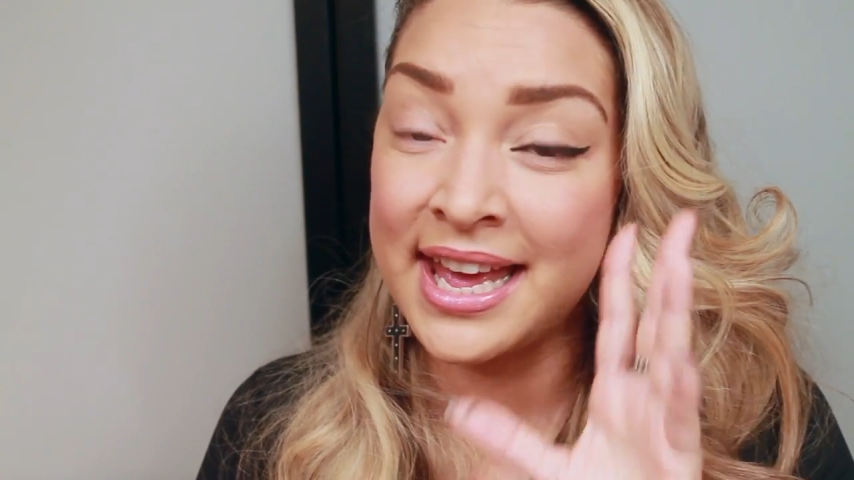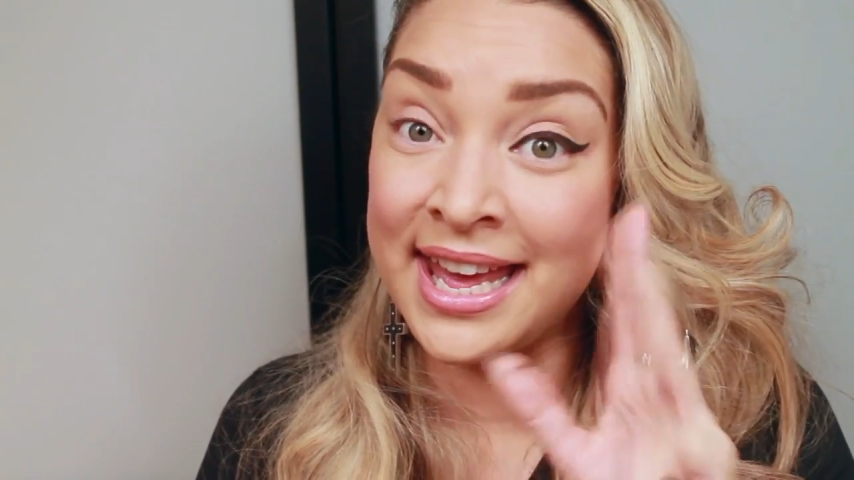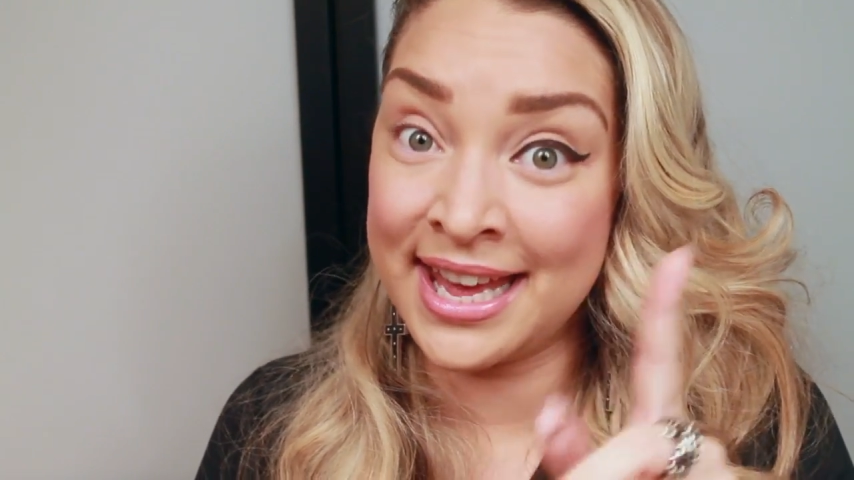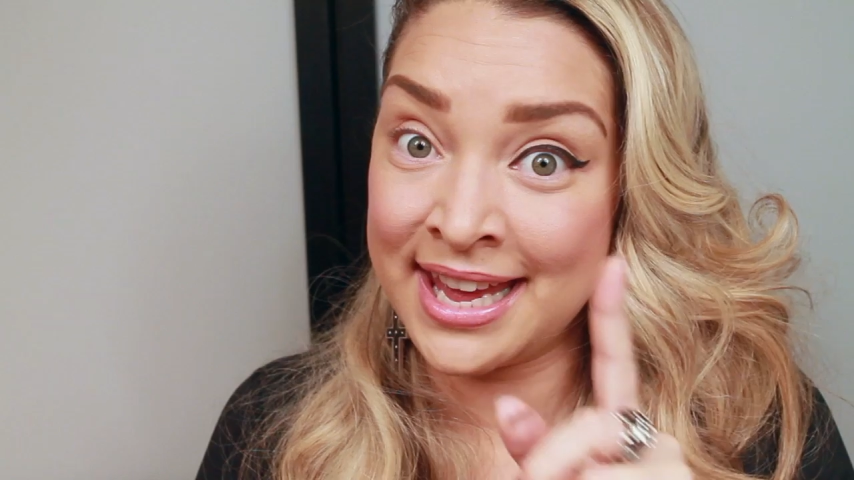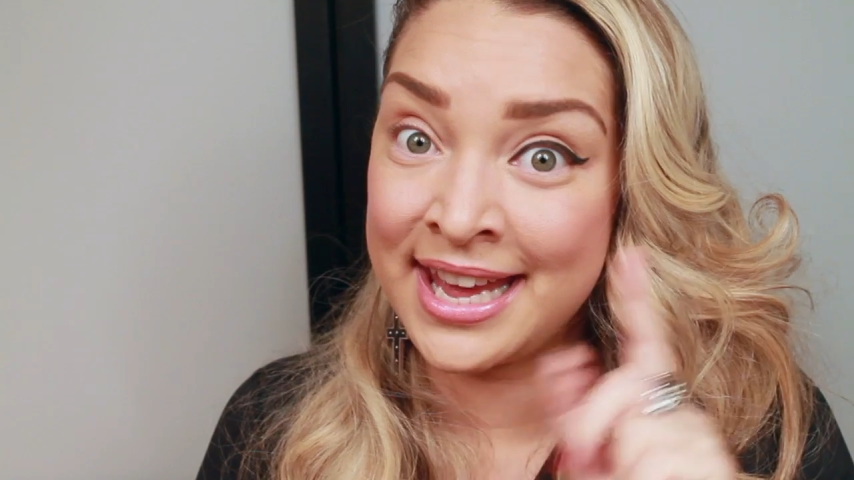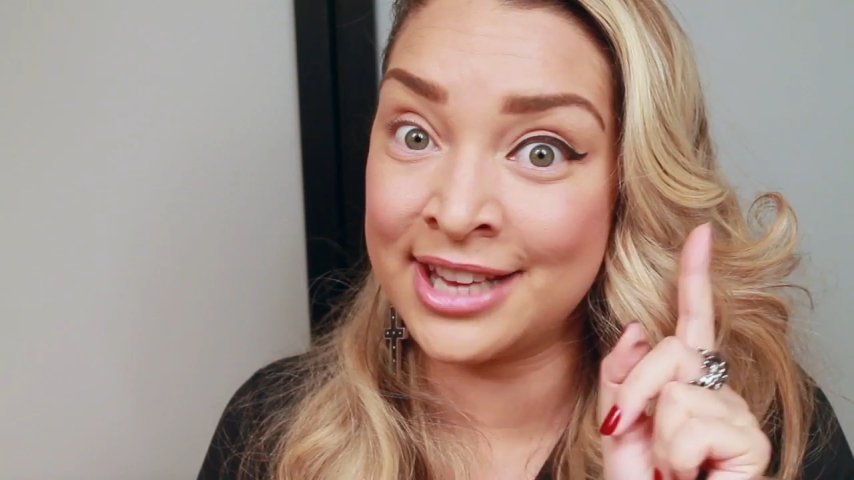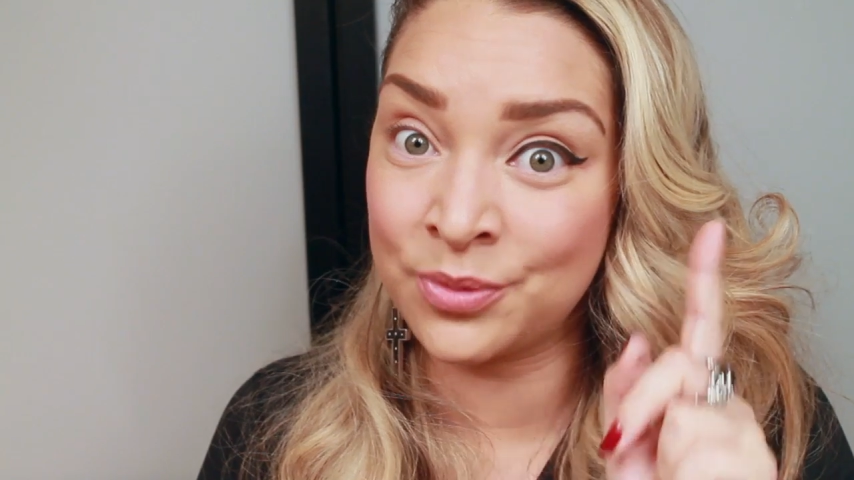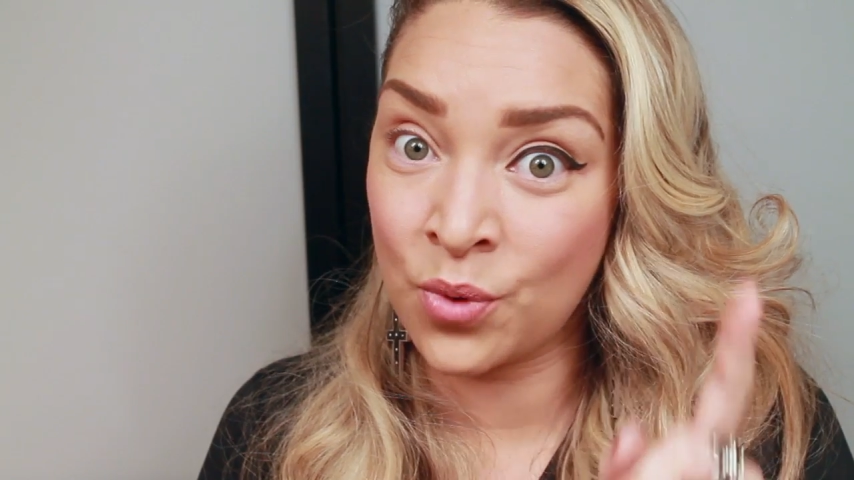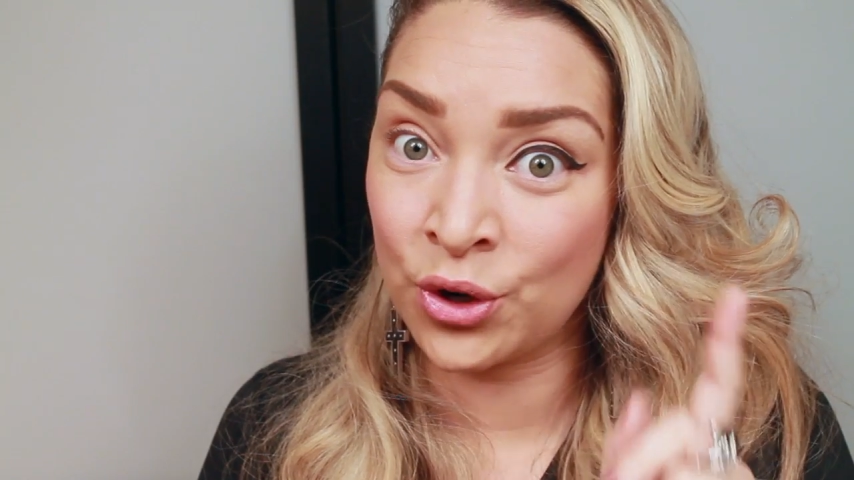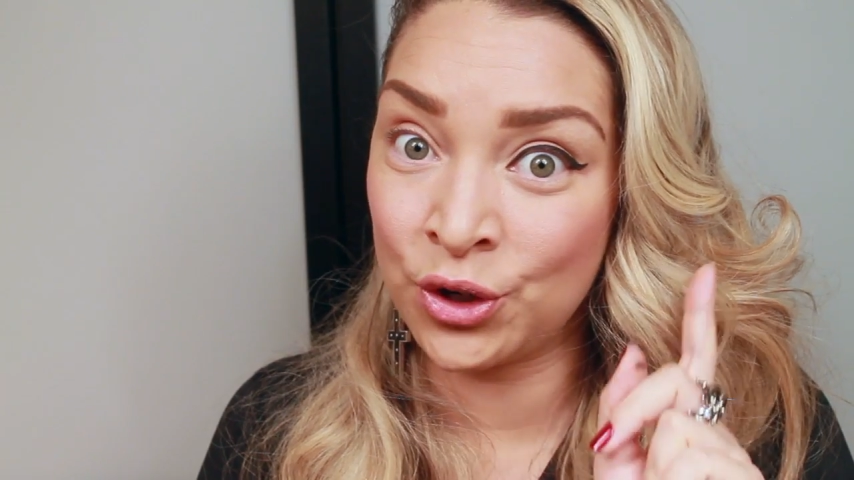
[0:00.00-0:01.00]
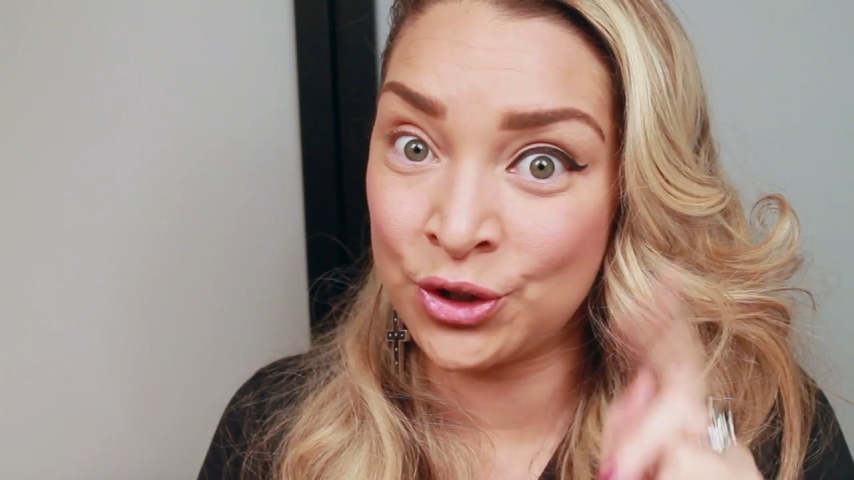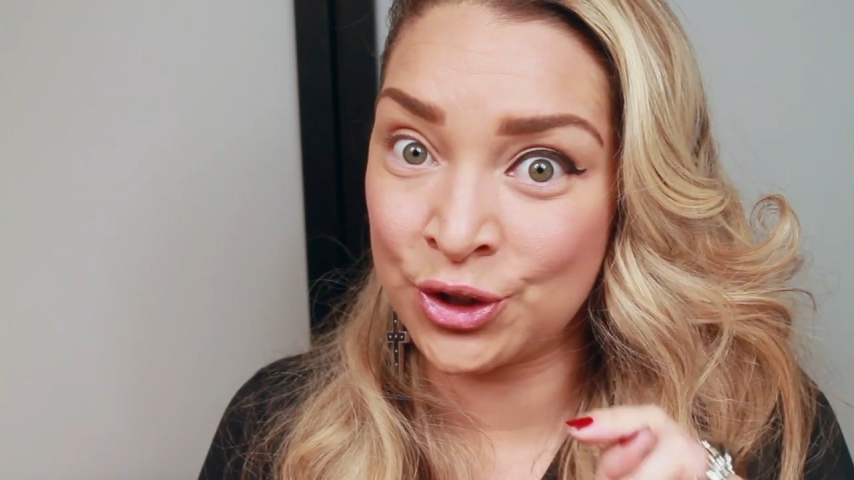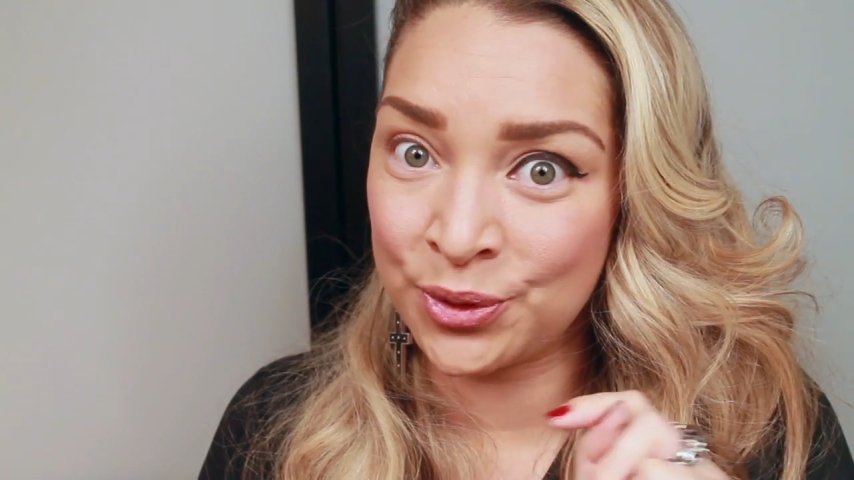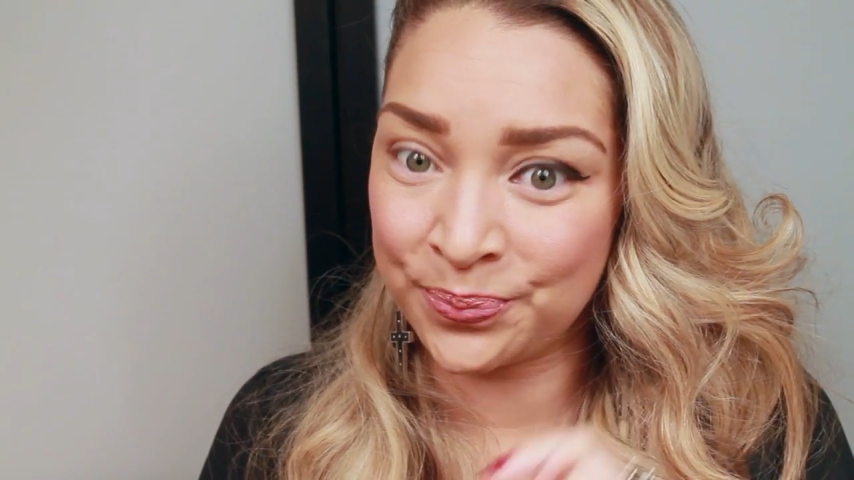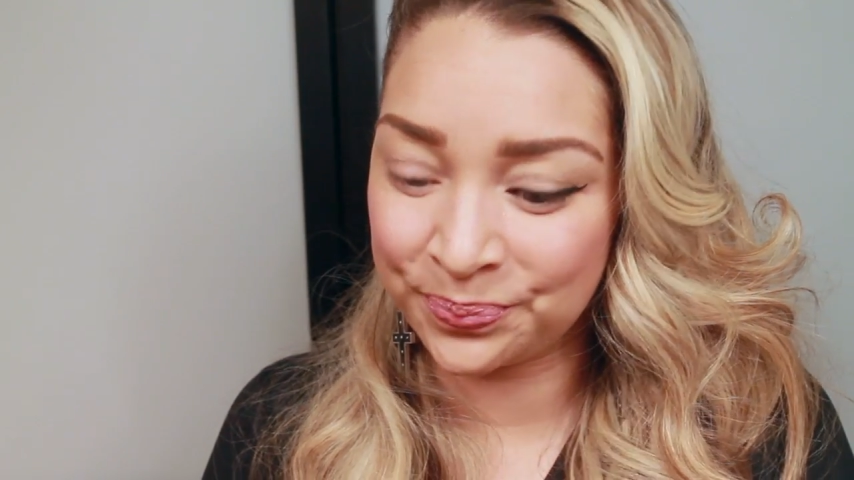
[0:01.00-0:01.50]
here is what you
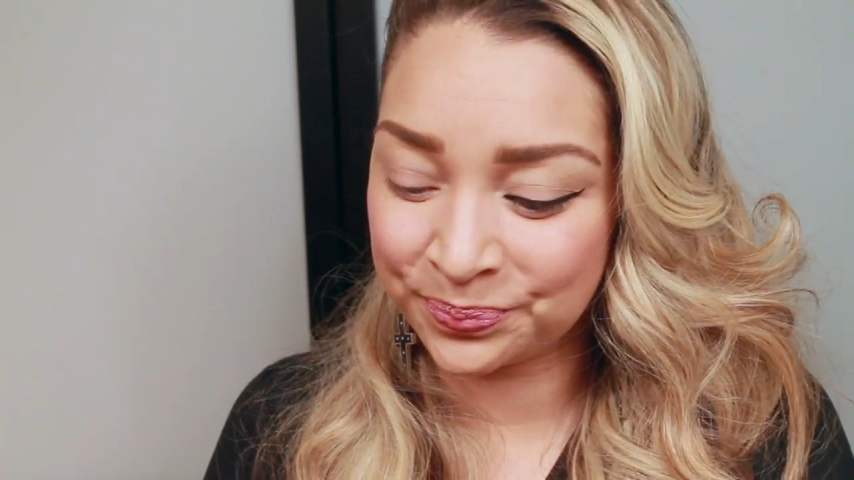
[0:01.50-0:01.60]
do.